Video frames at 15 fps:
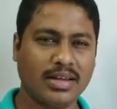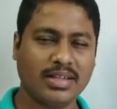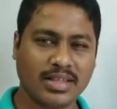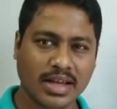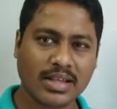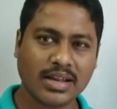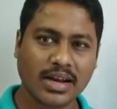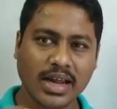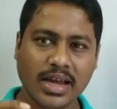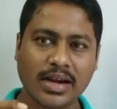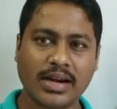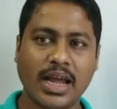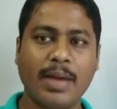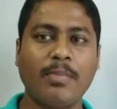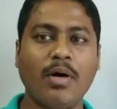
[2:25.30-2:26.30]
just like a
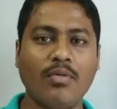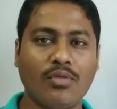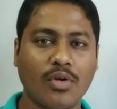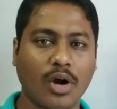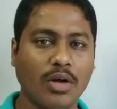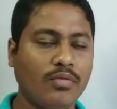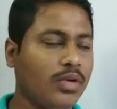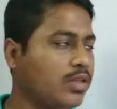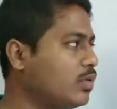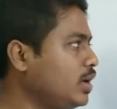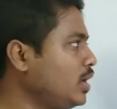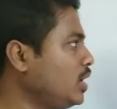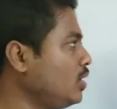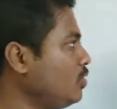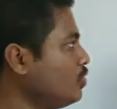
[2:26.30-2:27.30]
type of rod which we
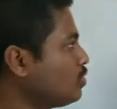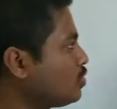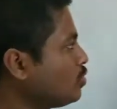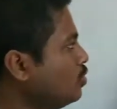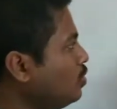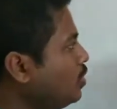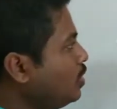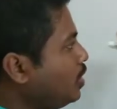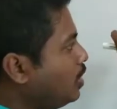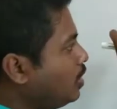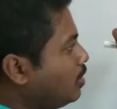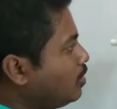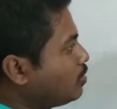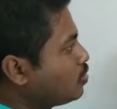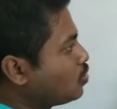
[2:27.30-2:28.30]
use to
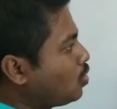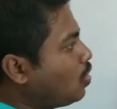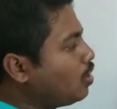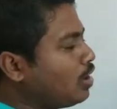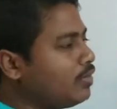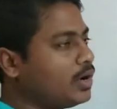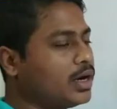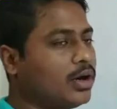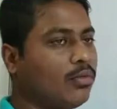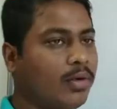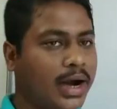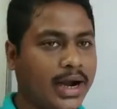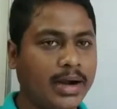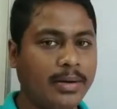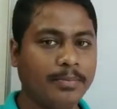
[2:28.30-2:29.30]
scroll over the
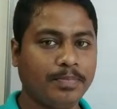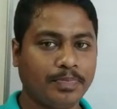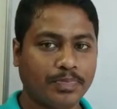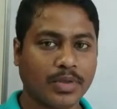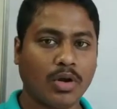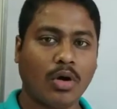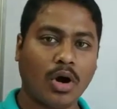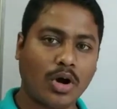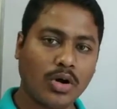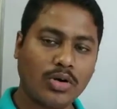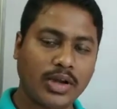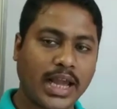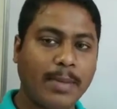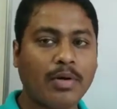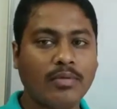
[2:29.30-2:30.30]
wire or
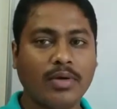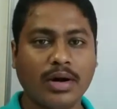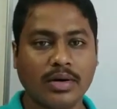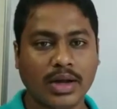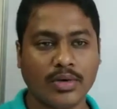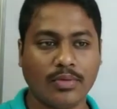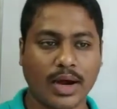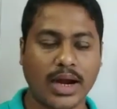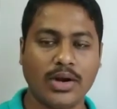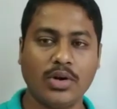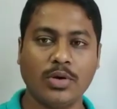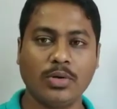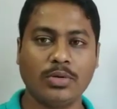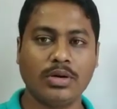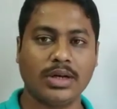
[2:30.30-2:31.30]
tap over the wire
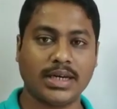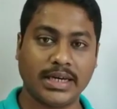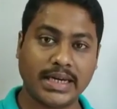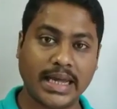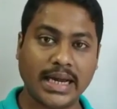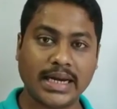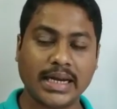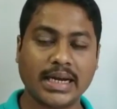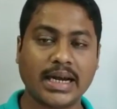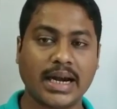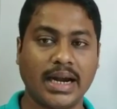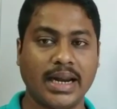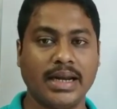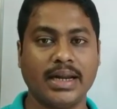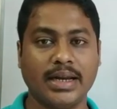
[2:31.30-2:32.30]
to detect the
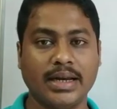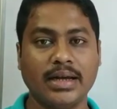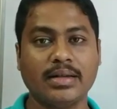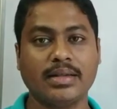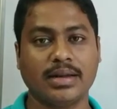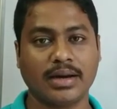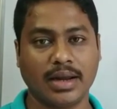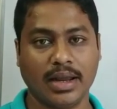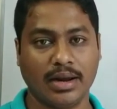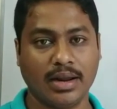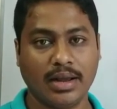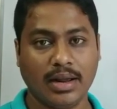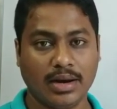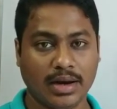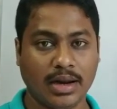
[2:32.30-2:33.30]
current in the circuit.
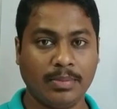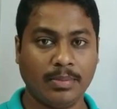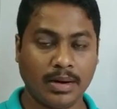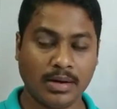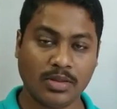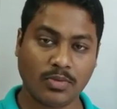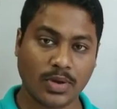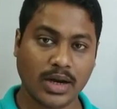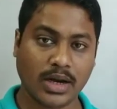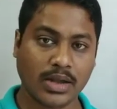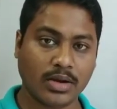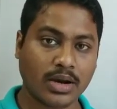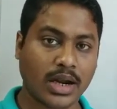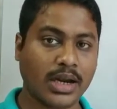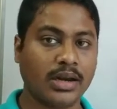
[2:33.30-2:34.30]
That means whether your
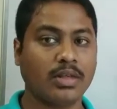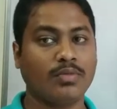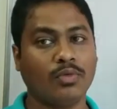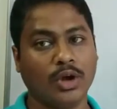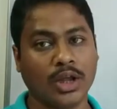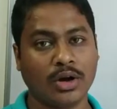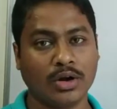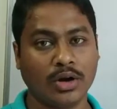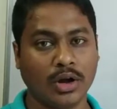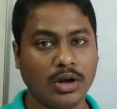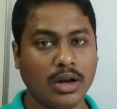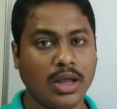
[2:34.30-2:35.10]
current is flowing or not,